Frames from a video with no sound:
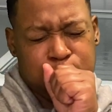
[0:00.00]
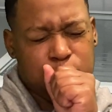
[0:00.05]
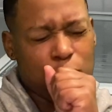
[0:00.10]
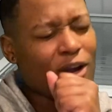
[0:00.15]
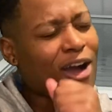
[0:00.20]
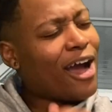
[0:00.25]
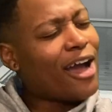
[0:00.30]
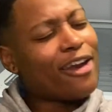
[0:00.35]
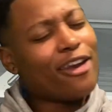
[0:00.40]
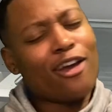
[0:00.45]
I
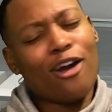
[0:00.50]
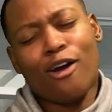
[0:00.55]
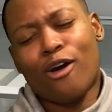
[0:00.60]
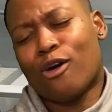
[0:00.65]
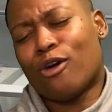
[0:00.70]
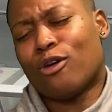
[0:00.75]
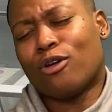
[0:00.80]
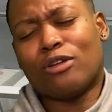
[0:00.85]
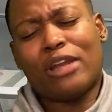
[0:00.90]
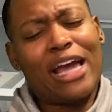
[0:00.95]
know
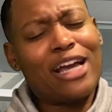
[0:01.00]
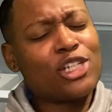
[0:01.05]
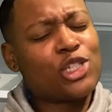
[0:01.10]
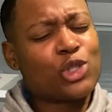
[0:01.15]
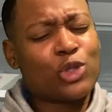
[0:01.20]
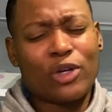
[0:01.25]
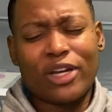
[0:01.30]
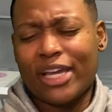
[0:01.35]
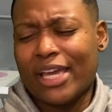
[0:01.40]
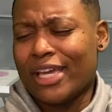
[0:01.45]
that
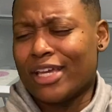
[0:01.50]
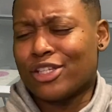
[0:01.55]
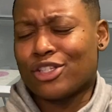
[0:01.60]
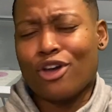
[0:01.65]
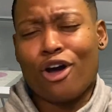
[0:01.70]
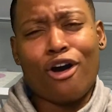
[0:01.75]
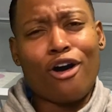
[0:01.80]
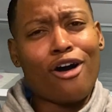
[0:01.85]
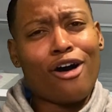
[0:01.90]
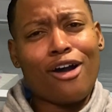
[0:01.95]
joint is
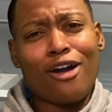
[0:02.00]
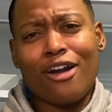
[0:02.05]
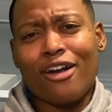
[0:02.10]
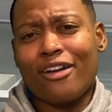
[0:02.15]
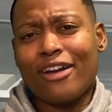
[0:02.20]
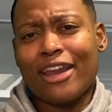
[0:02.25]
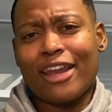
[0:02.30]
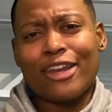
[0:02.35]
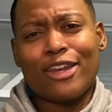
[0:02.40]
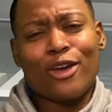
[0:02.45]
hard
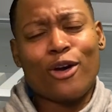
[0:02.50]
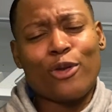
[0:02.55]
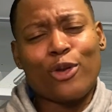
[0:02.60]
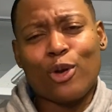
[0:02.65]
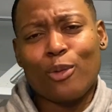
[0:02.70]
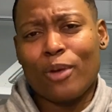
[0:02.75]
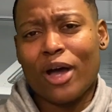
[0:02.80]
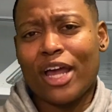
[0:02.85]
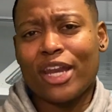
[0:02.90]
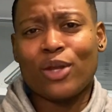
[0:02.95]
and don't
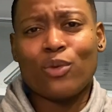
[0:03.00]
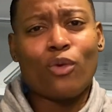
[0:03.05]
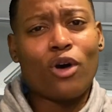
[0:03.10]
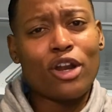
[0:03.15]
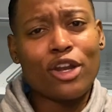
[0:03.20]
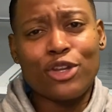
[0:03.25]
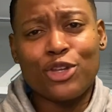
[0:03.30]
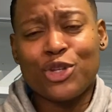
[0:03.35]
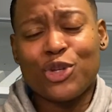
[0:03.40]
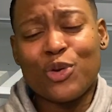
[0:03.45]
nobody want to
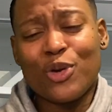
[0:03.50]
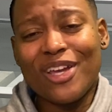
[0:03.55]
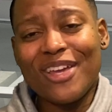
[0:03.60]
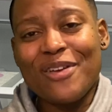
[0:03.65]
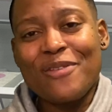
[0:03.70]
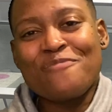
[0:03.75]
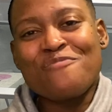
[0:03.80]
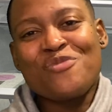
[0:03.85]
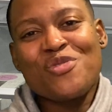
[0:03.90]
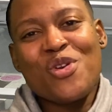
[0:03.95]
do it.
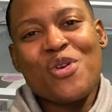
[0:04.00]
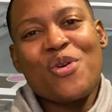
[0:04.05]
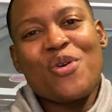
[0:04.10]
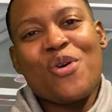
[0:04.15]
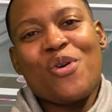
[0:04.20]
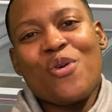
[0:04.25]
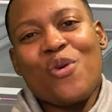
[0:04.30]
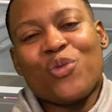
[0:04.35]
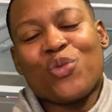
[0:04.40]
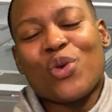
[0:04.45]

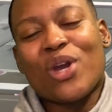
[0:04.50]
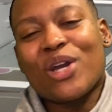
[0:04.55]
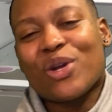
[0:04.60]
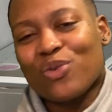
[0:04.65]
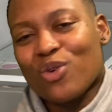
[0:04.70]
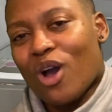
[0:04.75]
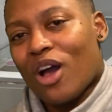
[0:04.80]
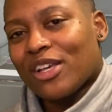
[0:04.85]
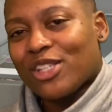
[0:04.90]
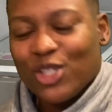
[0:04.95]
Rick
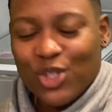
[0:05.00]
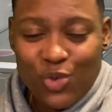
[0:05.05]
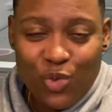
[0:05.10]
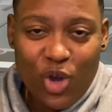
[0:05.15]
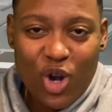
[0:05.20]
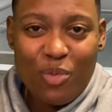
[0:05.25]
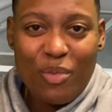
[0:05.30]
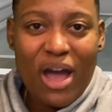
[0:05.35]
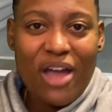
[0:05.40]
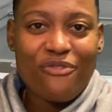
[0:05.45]
Ross is one of
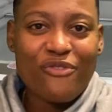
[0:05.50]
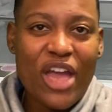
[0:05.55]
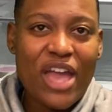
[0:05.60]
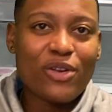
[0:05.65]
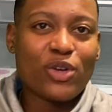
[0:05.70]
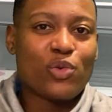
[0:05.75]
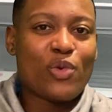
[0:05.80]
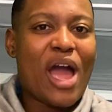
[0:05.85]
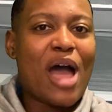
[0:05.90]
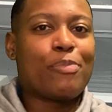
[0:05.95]
my favorite
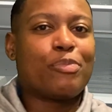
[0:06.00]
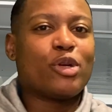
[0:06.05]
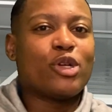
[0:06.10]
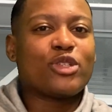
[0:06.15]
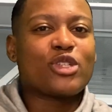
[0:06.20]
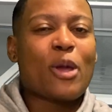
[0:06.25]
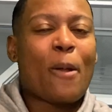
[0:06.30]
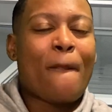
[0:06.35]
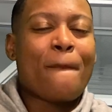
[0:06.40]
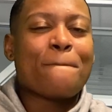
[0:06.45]
rappers.
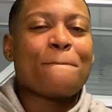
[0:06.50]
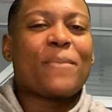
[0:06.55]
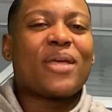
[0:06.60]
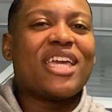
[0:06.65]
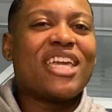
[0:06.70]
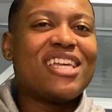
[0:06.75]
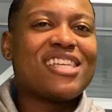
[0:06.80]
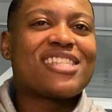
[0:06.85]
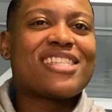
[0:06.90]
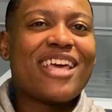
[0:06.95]
He
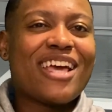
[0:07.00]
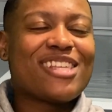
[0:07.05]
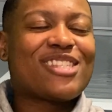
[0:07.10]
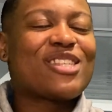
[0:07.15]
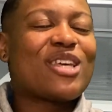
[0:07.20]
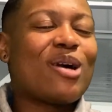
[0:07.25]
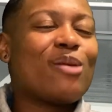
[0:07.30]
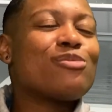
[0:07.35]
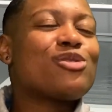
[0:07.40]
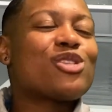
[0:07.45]
said
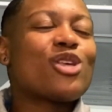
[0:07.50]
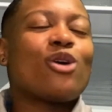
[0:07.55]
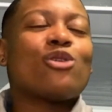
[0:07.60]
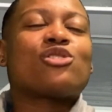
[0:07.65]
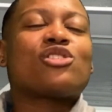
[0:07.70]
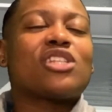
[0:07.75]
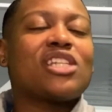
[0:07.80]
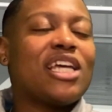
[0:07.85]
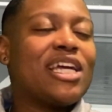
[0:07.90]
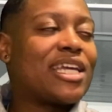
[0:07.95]
something so
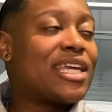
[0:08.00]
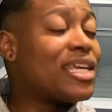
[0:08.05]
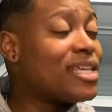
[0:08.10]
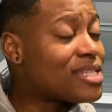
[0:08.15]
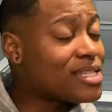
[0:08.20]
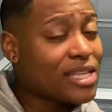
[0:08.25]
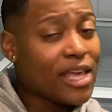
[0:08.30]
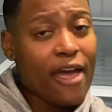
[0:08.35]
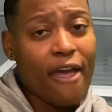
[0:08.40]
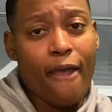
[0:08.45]
slick. He
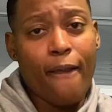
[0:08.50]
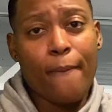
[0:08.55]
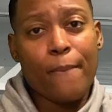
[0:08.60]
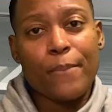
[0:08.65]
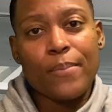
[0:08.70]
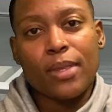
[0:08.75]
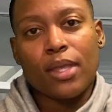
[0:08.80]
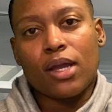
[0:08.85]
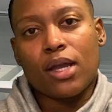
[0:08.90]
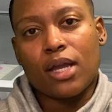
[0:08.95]
said,
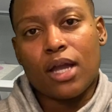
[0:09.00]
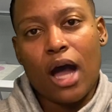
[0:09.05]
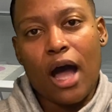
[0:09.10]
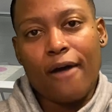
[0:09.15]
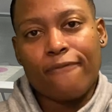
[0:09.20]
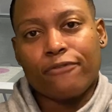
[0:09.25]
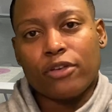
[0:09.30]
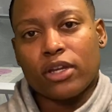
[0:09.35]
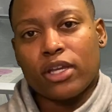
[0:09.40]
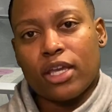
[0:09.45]
God
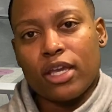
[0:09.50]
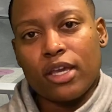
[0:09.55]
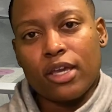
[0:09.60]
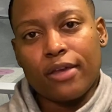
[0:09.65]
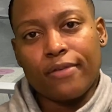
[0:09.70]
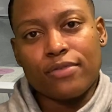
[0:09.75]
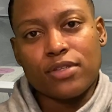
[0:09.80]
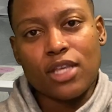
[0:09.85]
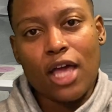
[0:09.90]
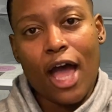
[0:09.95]

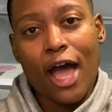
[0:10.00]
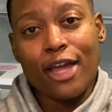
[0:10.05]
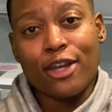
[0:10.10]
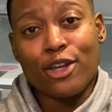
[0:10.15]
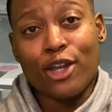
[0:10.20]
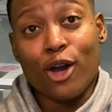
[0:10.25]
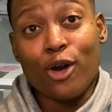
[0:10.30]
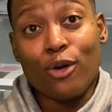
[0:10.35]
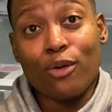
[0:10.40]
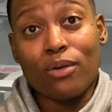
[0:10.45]
forgives, I don't.
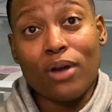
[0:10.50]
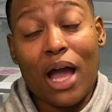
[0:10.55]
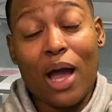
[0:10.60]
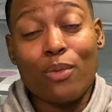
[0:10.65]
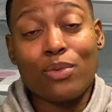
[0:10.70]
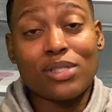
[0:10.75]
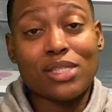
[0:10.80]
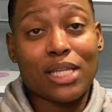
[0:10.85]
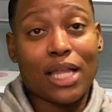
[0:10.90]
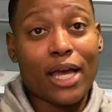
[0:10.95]
I was
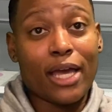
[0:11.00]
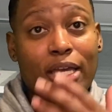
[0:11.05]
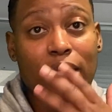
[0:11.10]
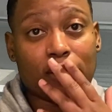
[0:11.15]
like,